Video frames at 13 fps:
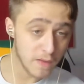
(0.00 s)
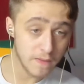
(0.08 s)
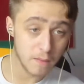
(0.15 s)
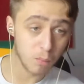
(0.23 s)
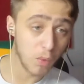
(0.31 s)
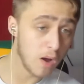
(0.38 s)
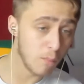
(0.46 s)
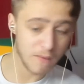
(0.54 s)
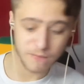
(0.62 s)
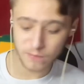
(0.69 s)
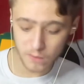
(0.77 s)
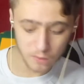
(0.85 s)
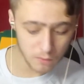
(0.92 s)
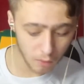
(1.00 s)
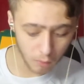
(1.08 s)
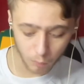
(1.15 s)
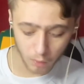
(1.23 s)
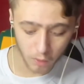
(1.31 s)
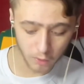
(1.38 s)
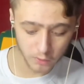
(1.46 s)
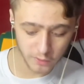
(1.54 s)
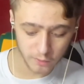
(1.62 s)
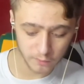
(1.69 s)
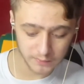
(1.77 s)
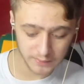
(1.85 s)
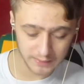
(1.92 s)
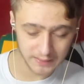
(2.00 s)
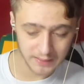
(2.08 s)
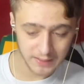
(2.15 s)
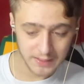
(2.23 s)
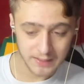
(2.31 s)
they were with Nuno, or do you think